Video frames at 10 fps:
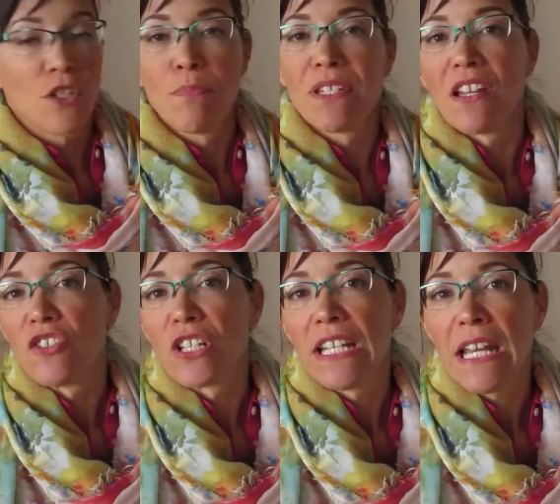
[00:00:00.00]
to
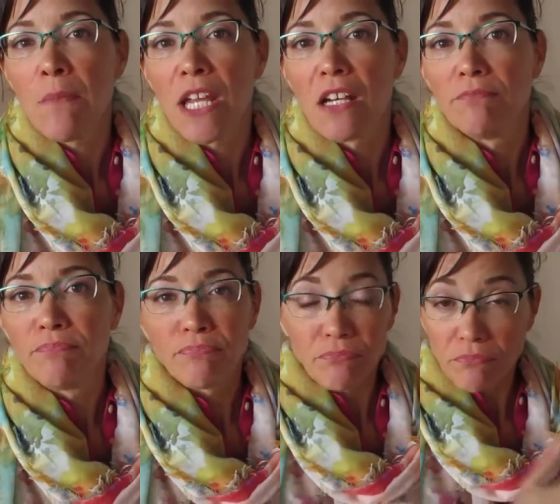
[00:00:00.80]
potential anemia.
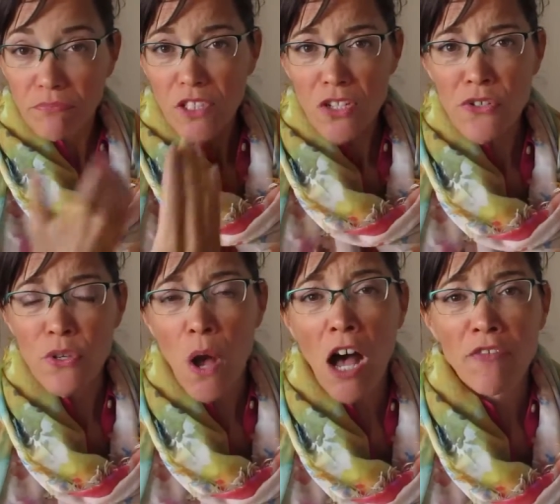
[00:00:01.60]

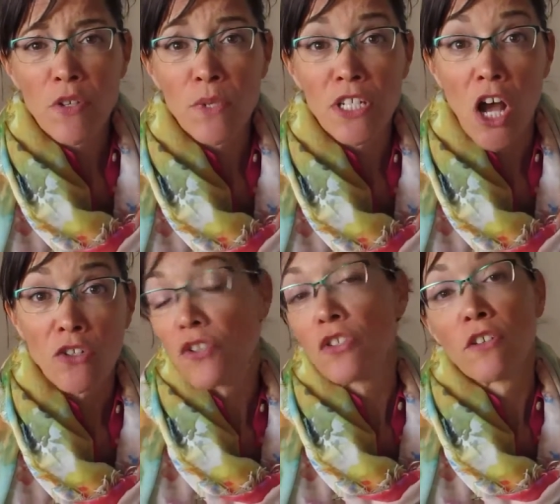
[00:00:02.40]
So often when
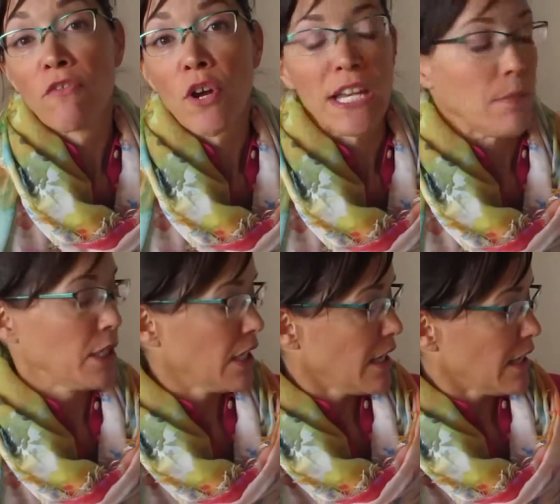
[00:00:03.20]
doctors look for
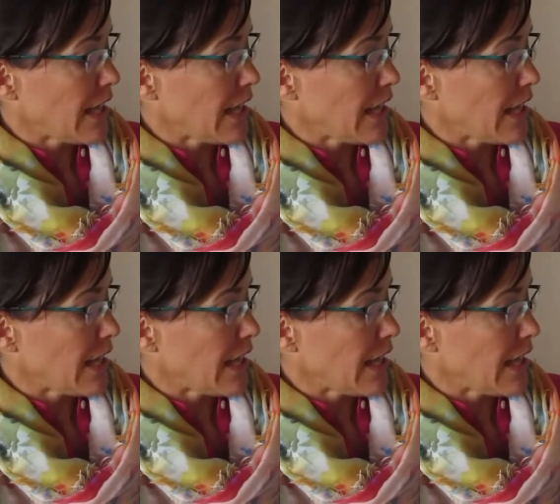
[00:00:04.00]
anemia,